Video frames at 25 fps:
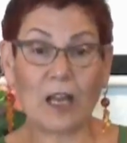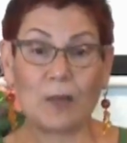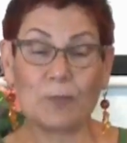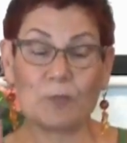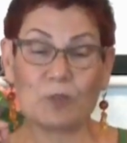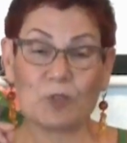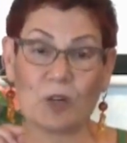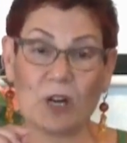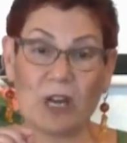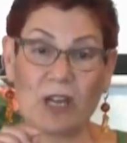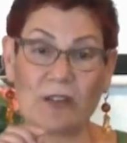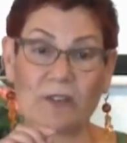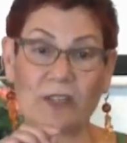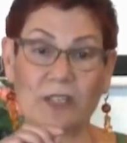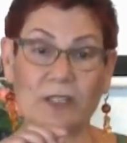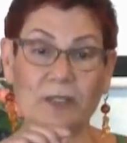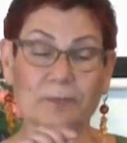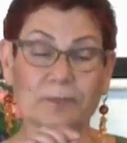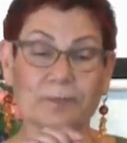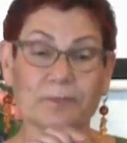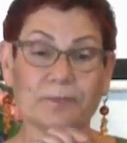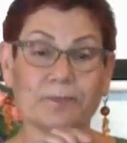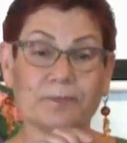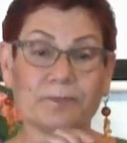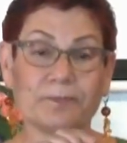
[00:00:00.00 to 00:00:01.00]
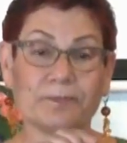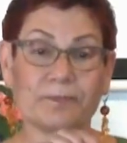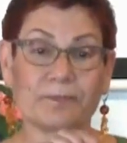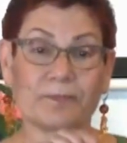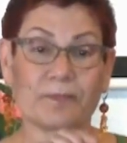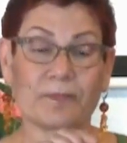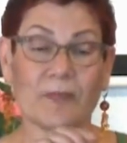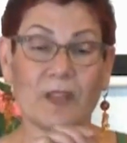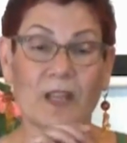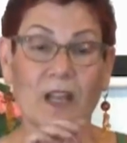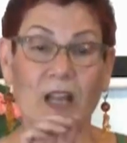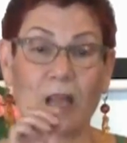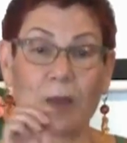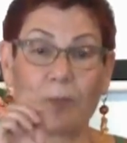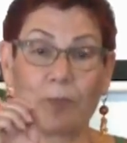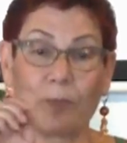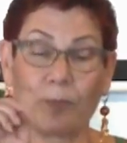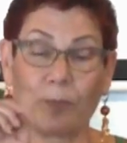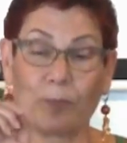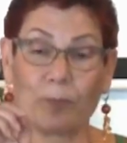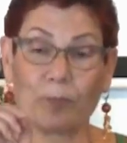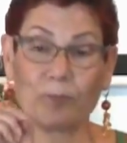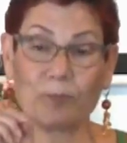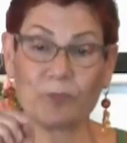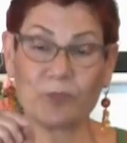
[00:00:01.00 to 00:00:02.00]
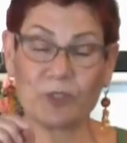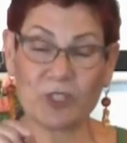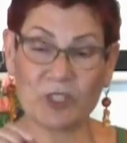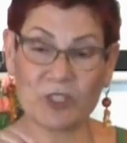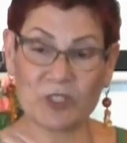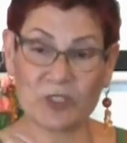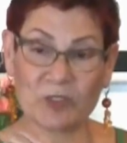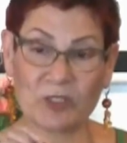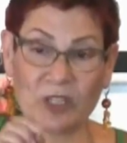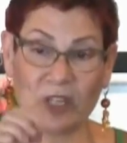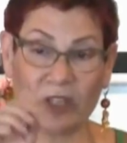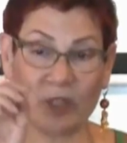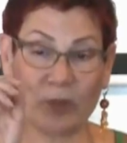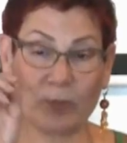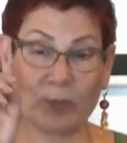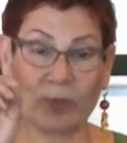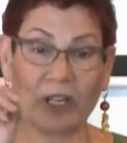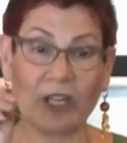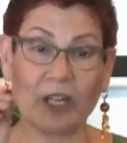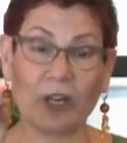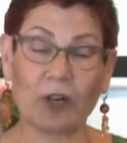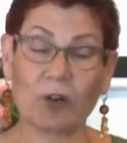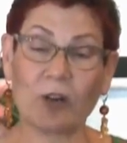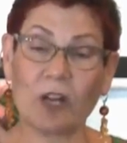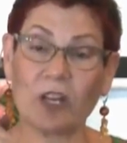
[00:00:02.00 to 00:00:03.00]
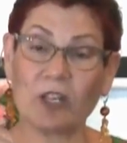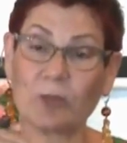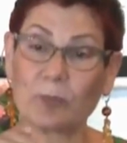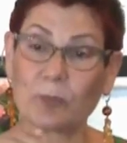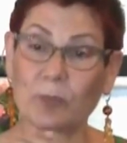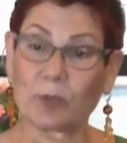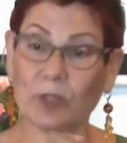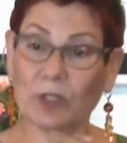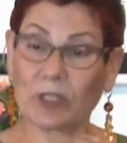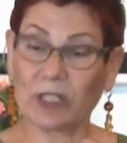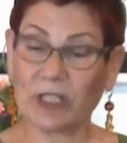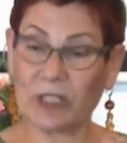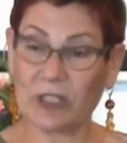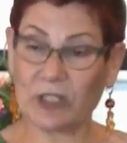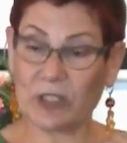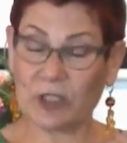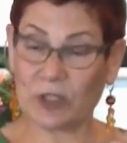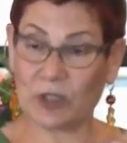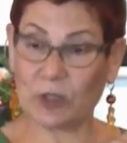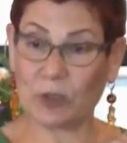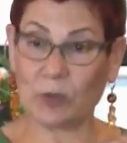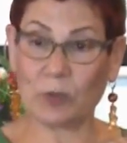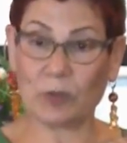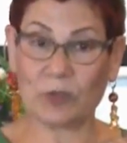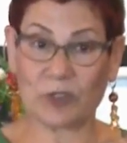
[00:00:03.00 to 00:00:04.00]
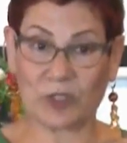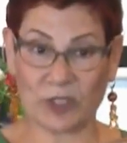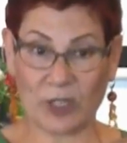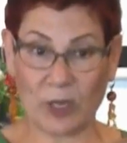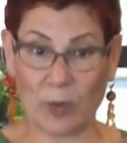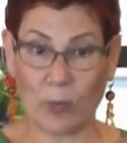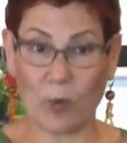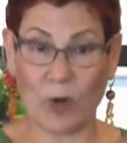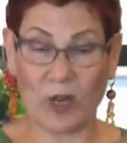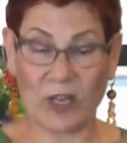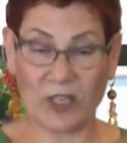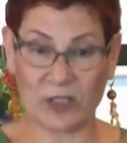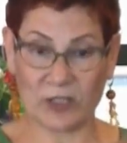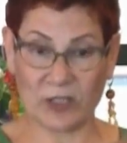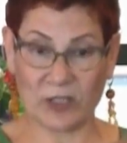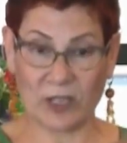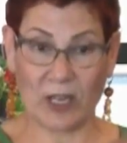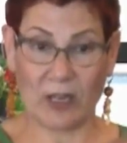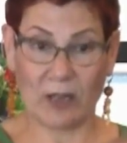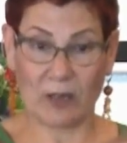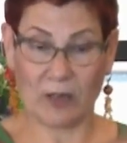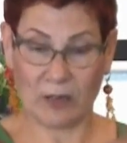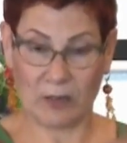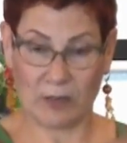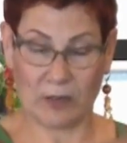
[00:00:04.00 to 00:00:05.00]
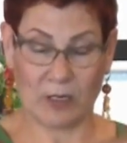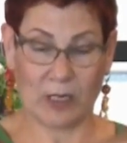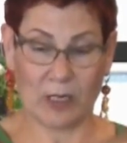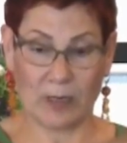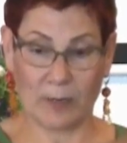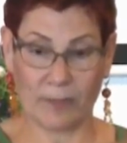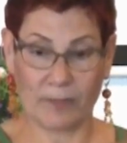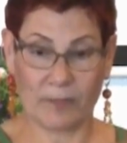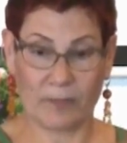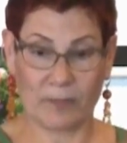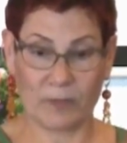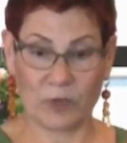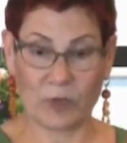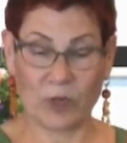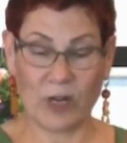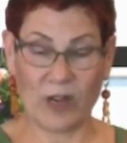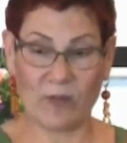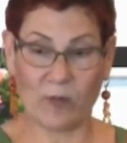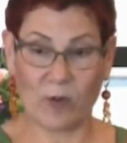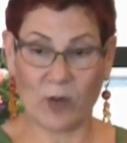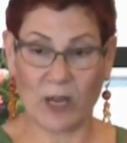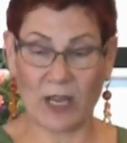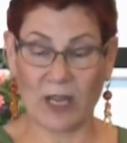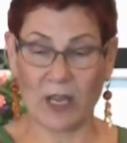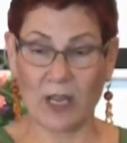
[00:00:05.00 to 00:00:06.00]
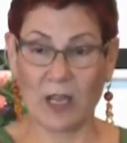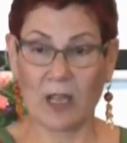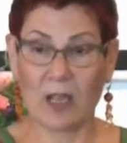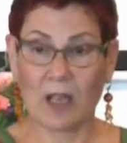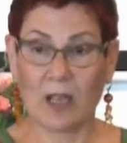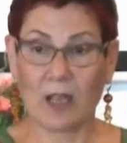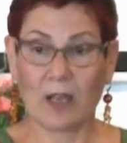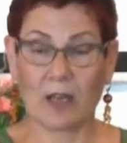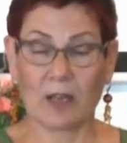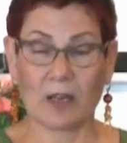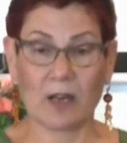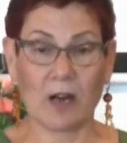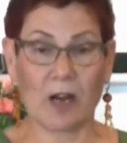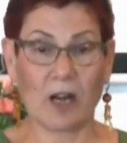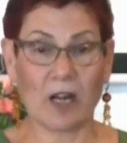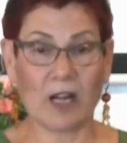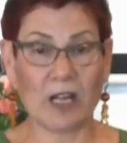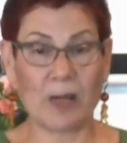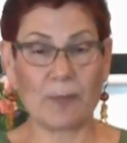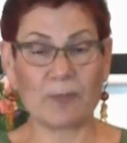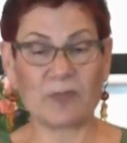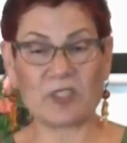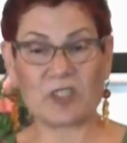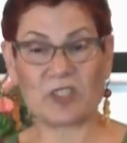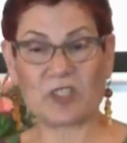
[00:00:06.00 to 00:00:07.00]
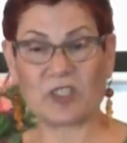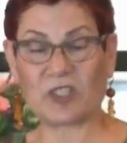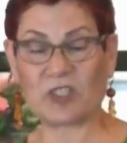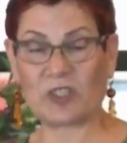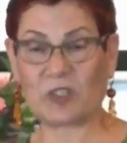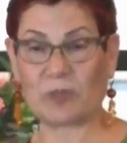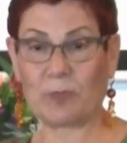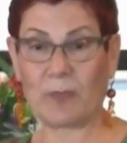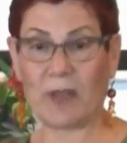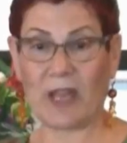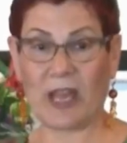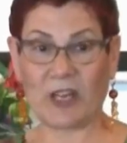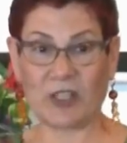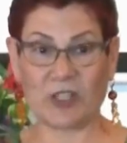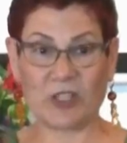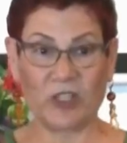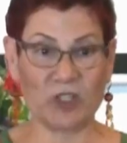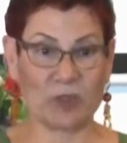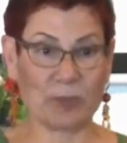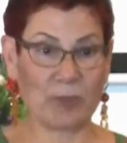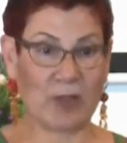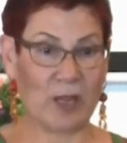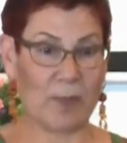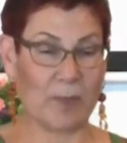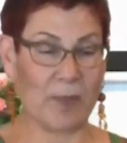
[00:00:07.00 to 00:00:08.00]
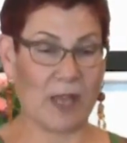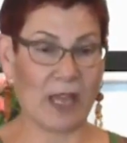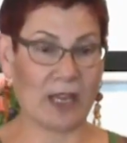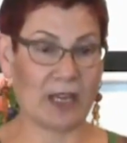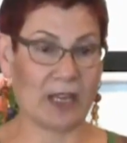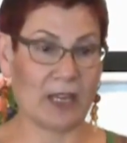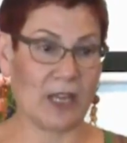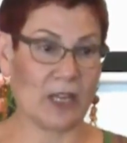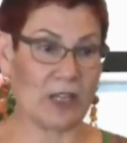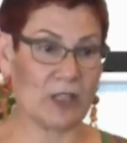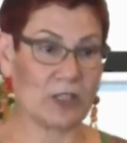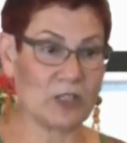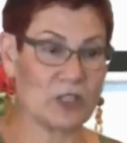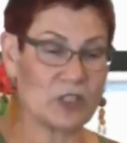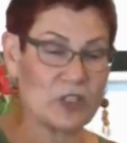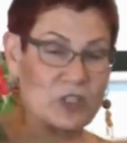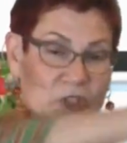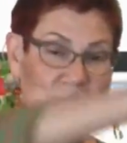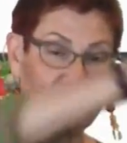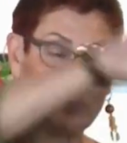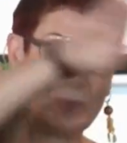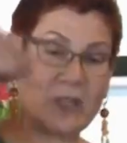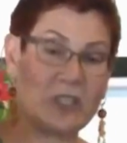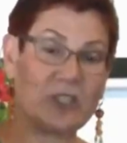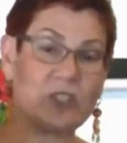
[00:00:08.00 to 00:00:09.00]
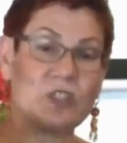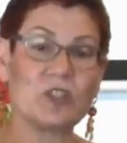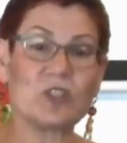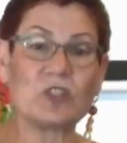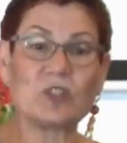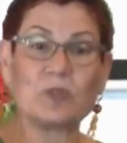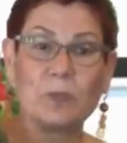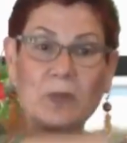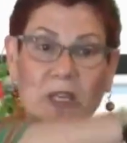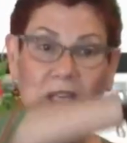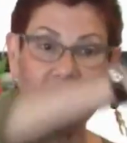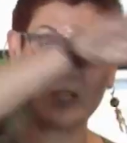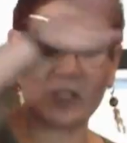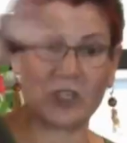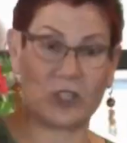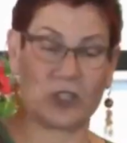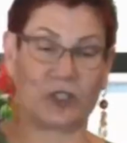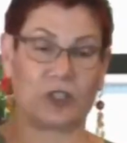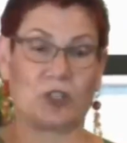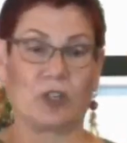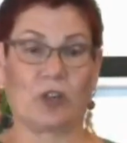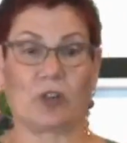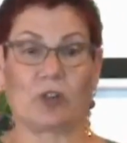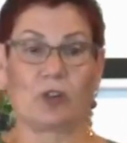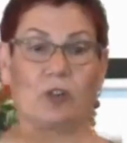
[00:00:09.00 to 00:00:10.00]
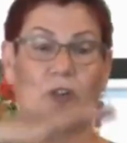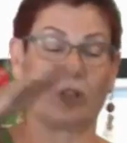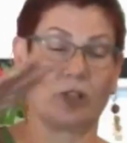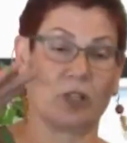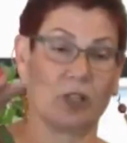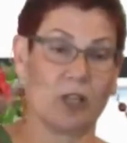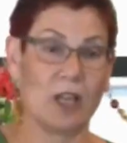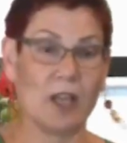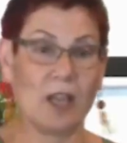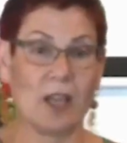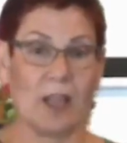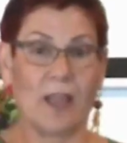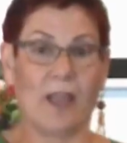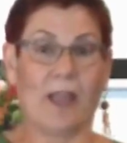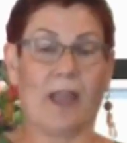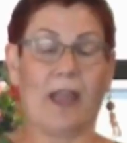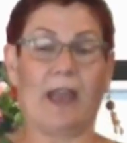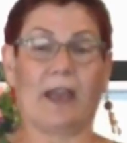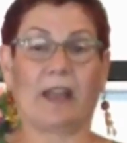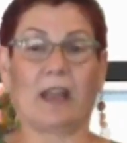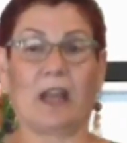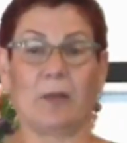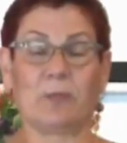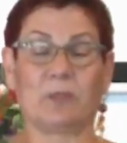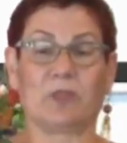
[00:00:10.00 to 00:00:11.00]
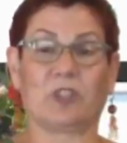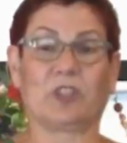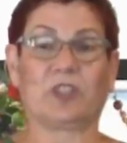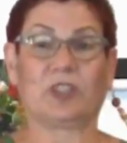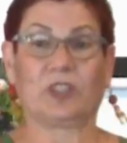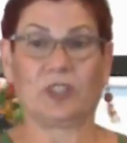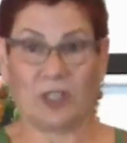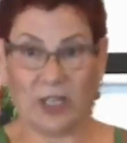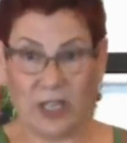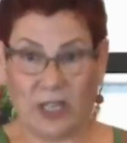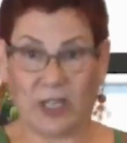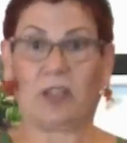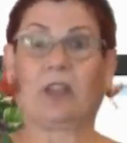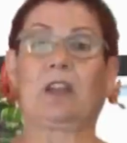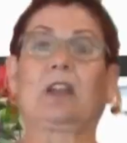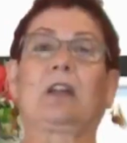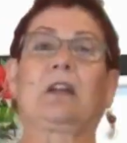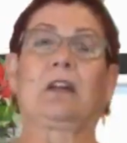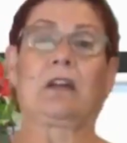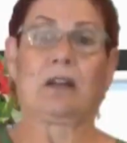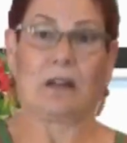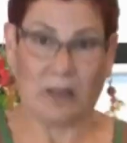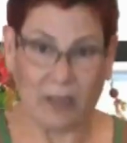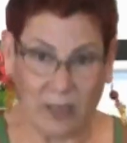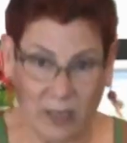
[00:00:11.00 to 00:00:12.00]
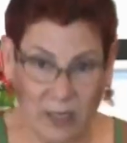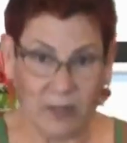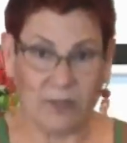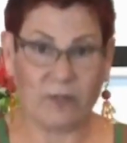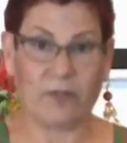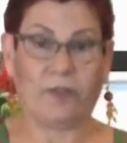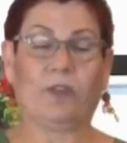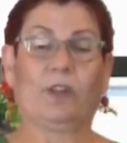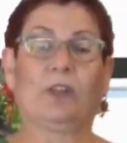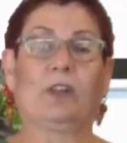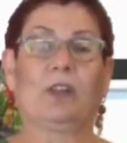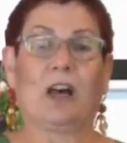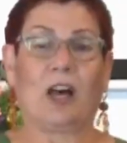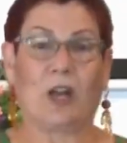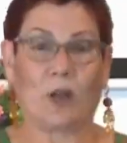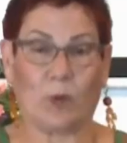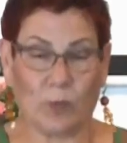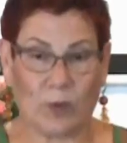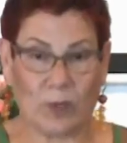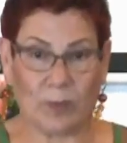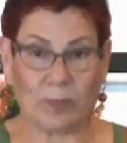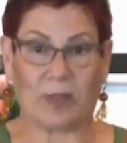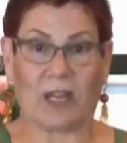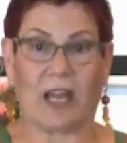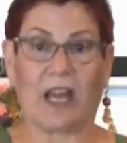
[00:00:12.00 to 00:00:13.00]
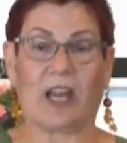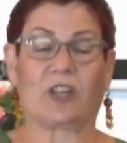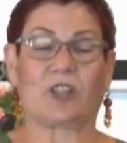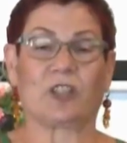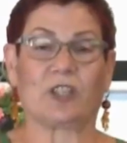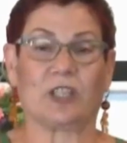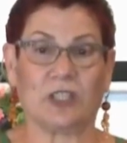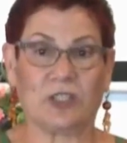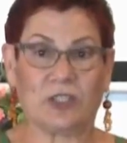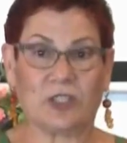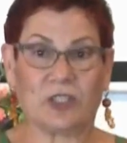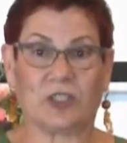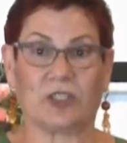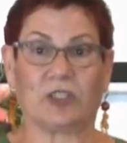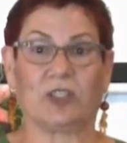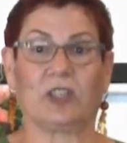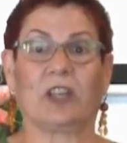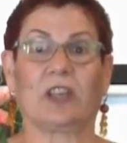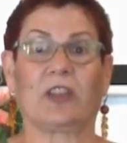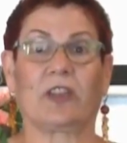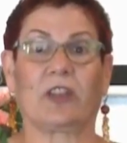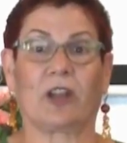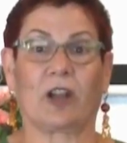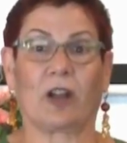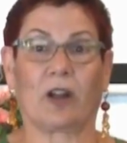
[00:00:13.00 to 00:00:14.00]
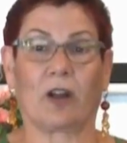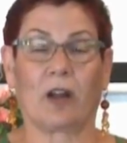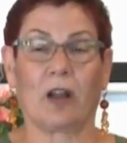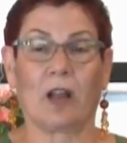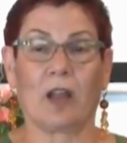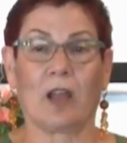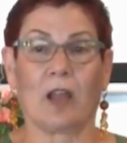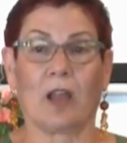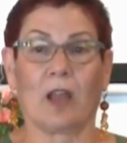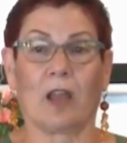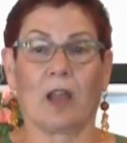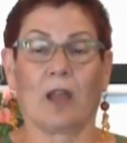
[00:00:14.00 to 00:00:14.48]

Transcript: I'm driving just got the blinker on to pull into Subway's um, driveway. Car comes and smashes my back end, spins me in a circle, and I'm just sitting there, full on whiplashy, just sitting there.